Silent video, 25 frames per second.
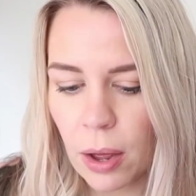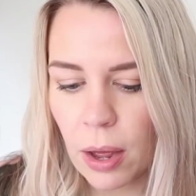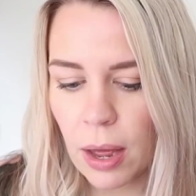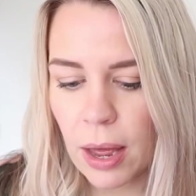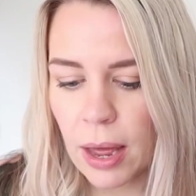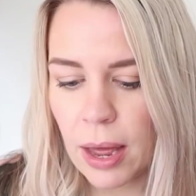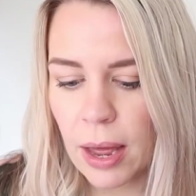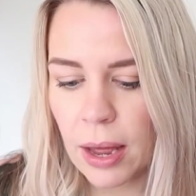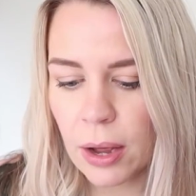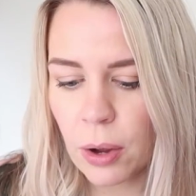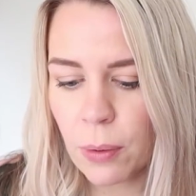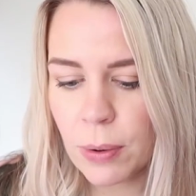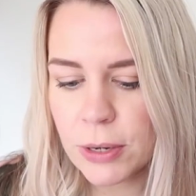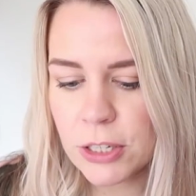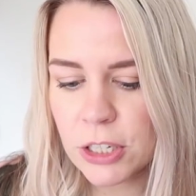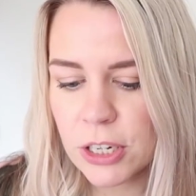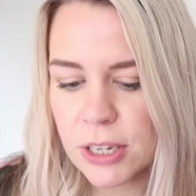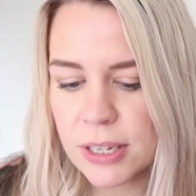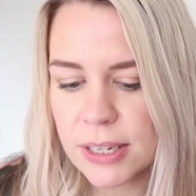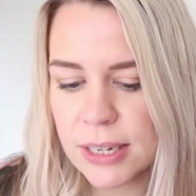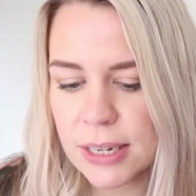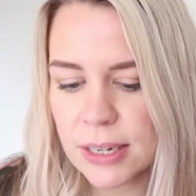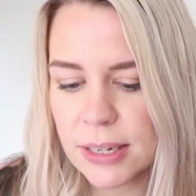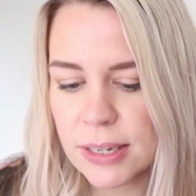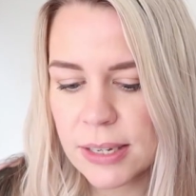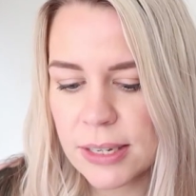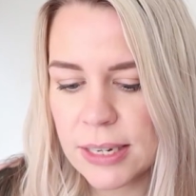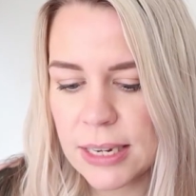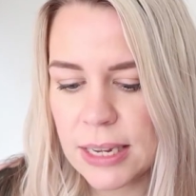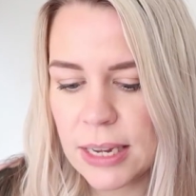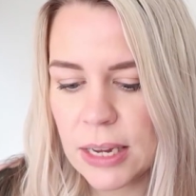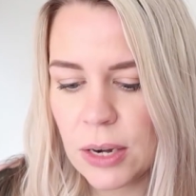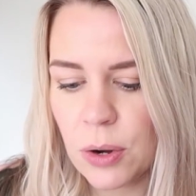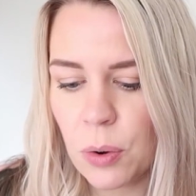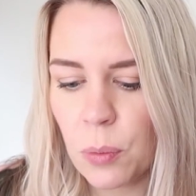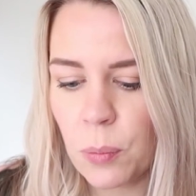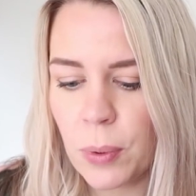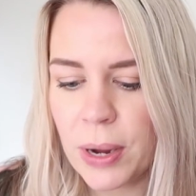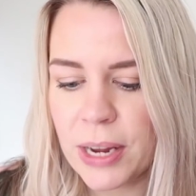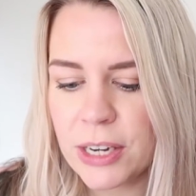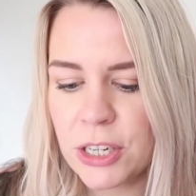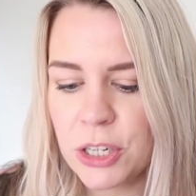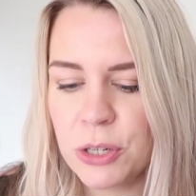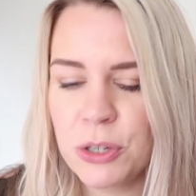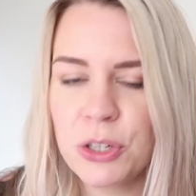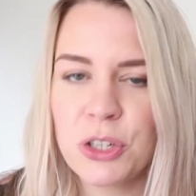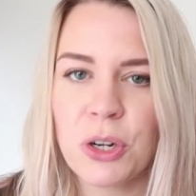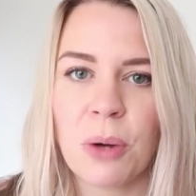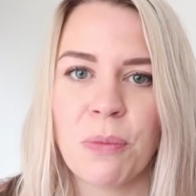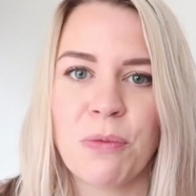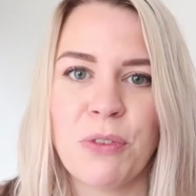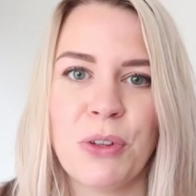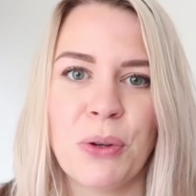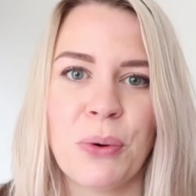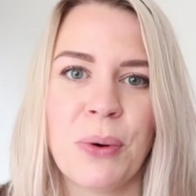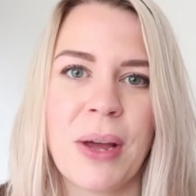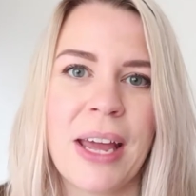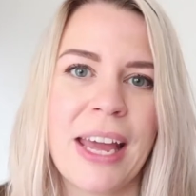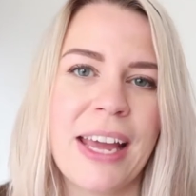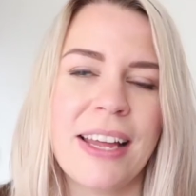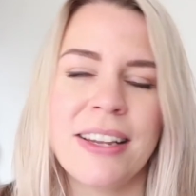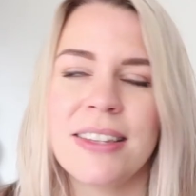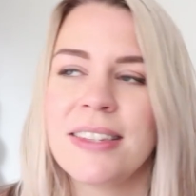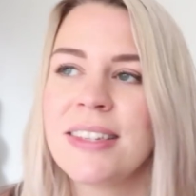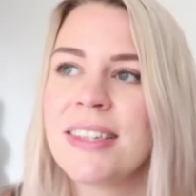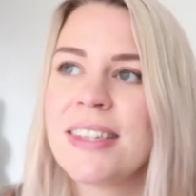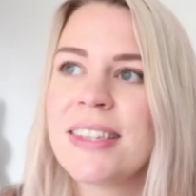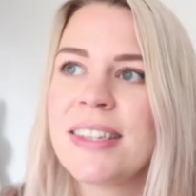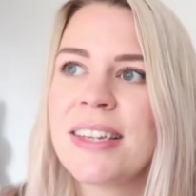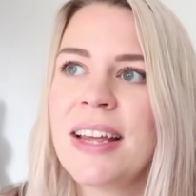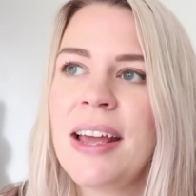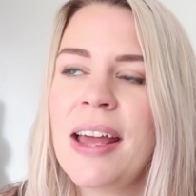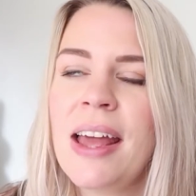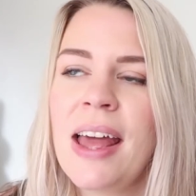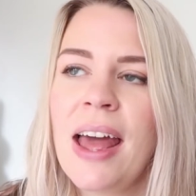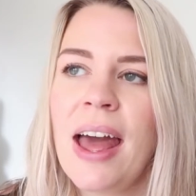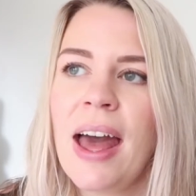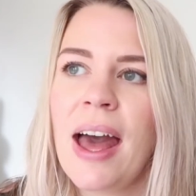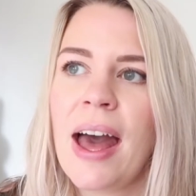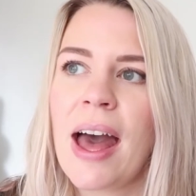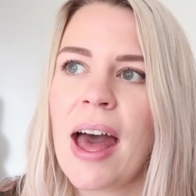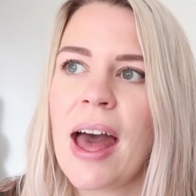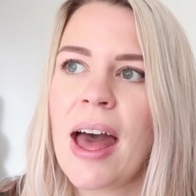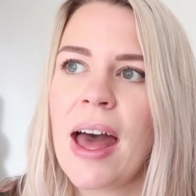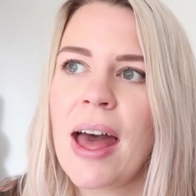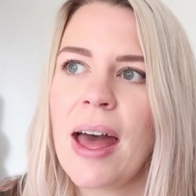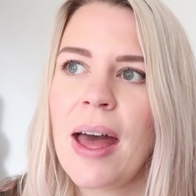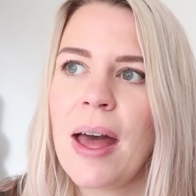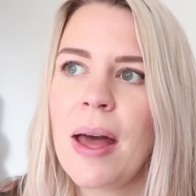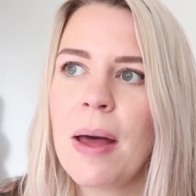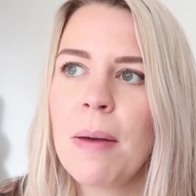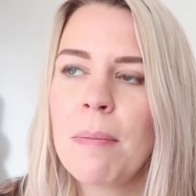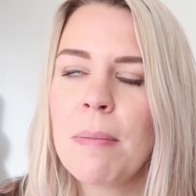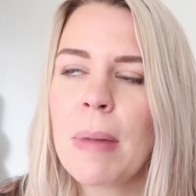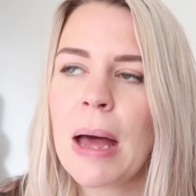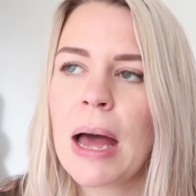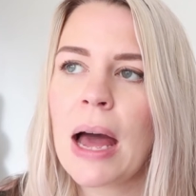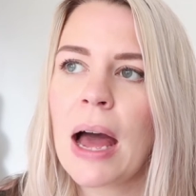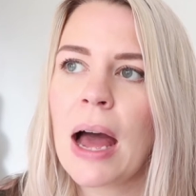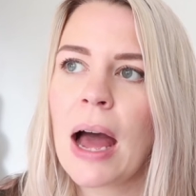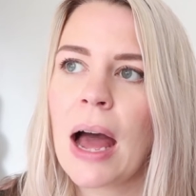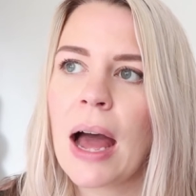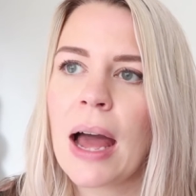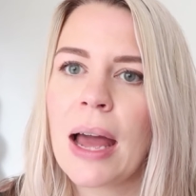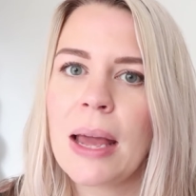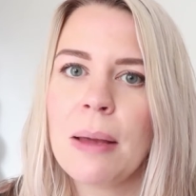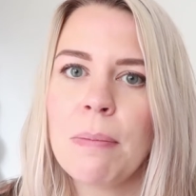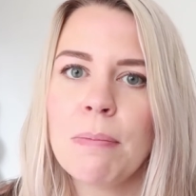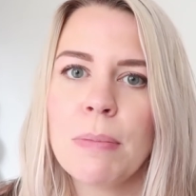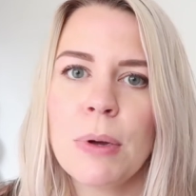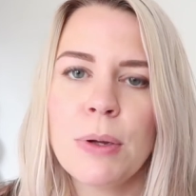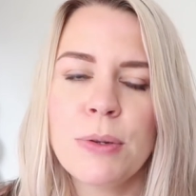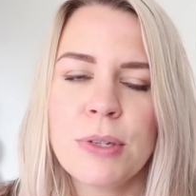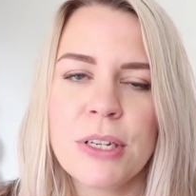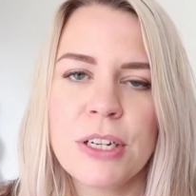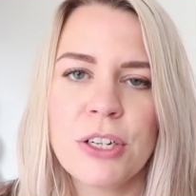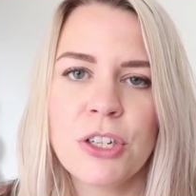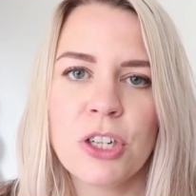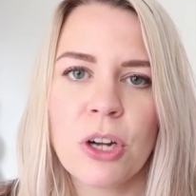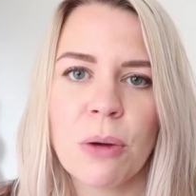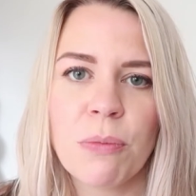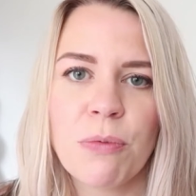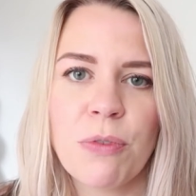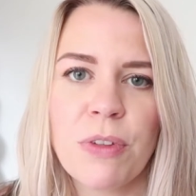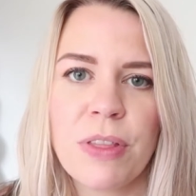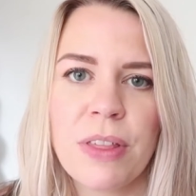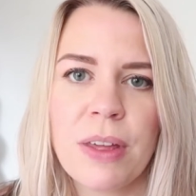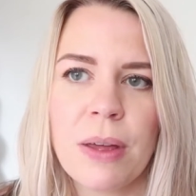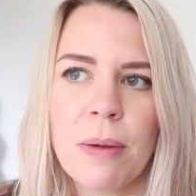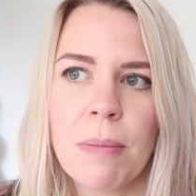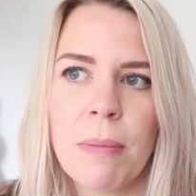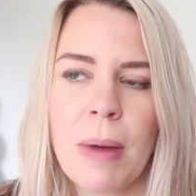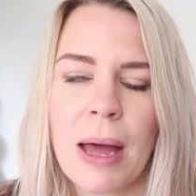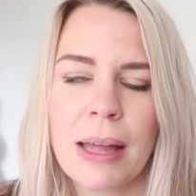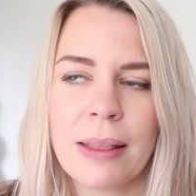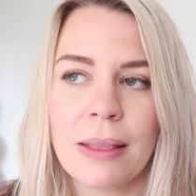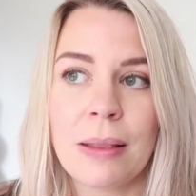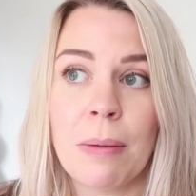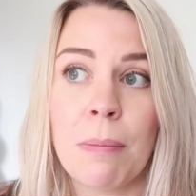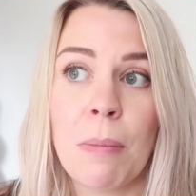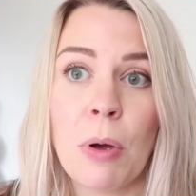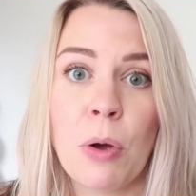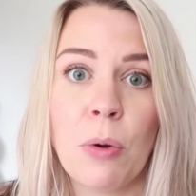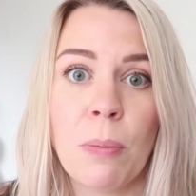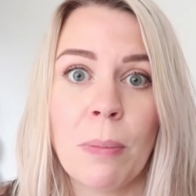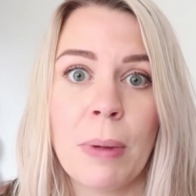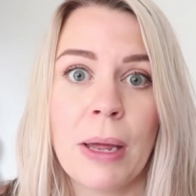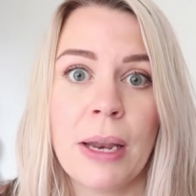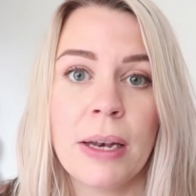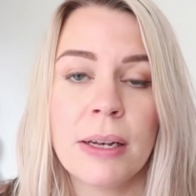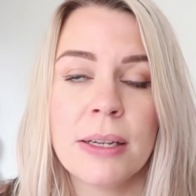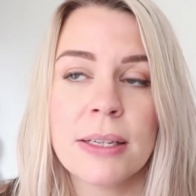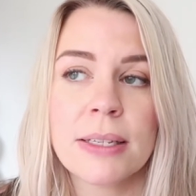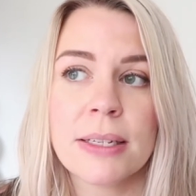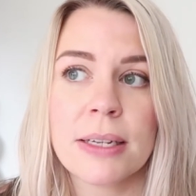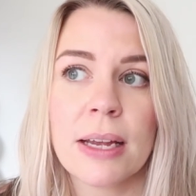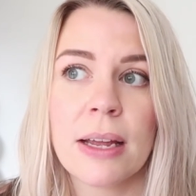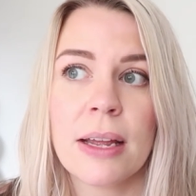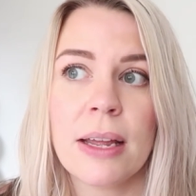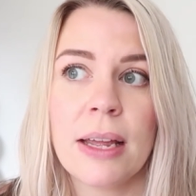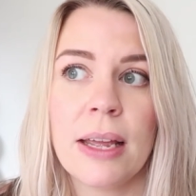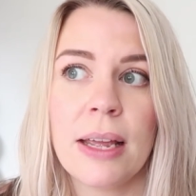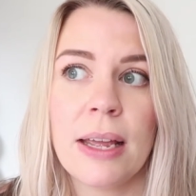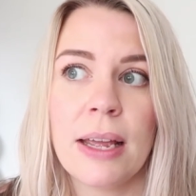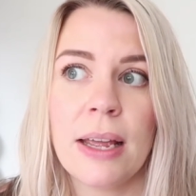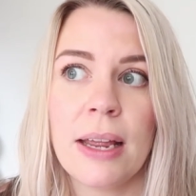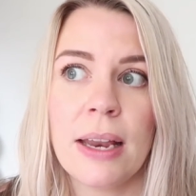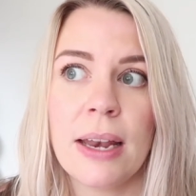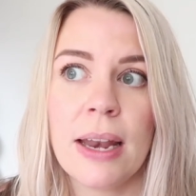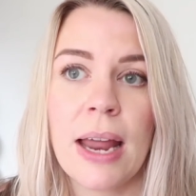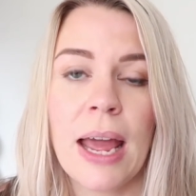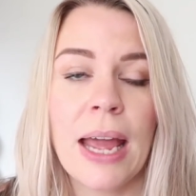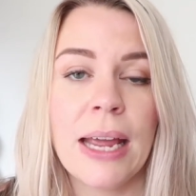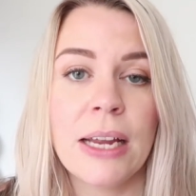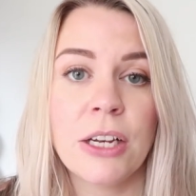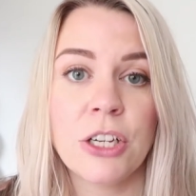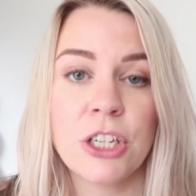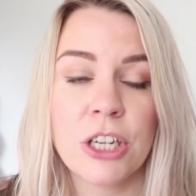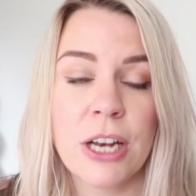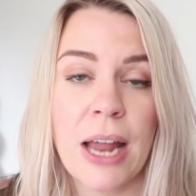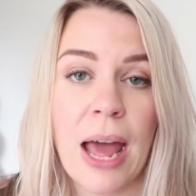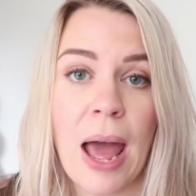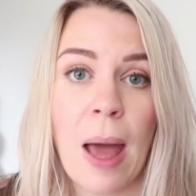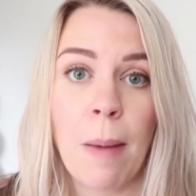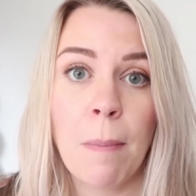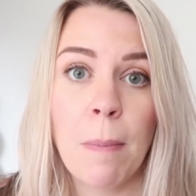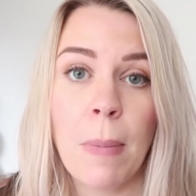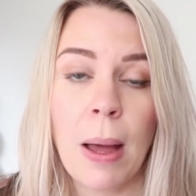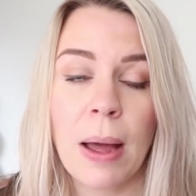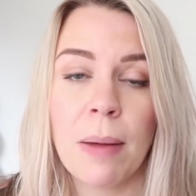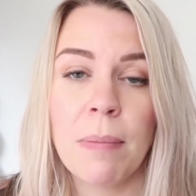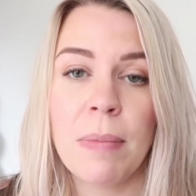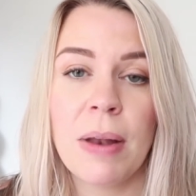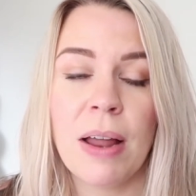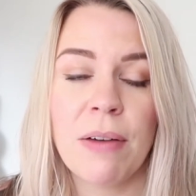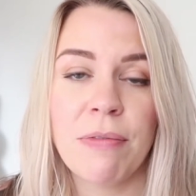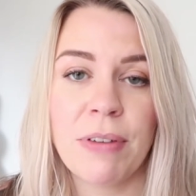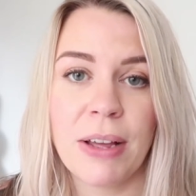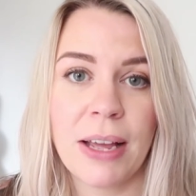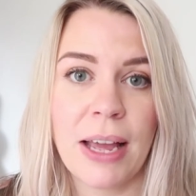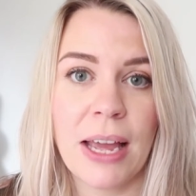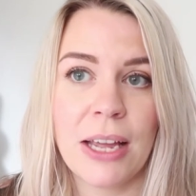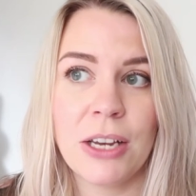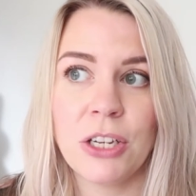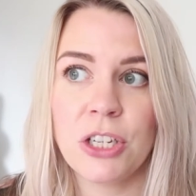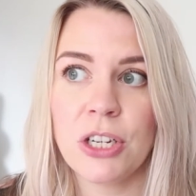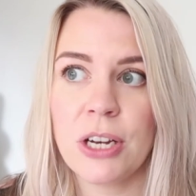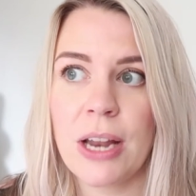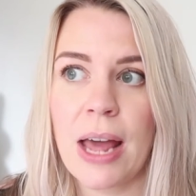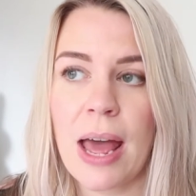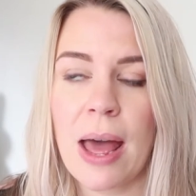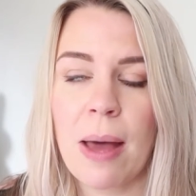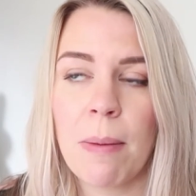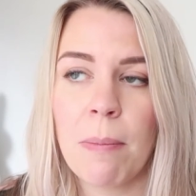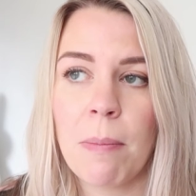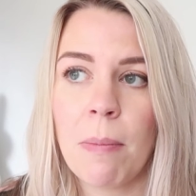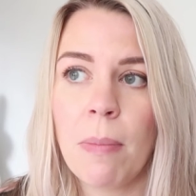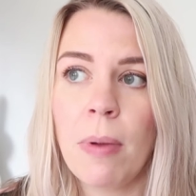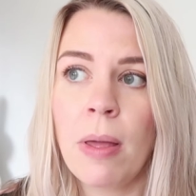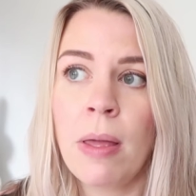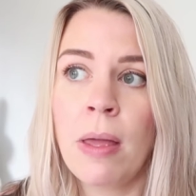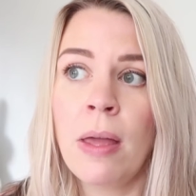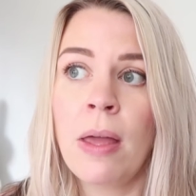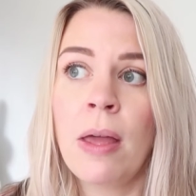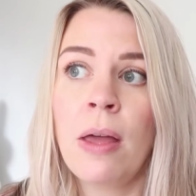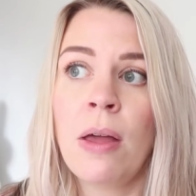Question 16, where do you shop for your kids? I mostly shop for them at the moment in H&M. I'm loving H&M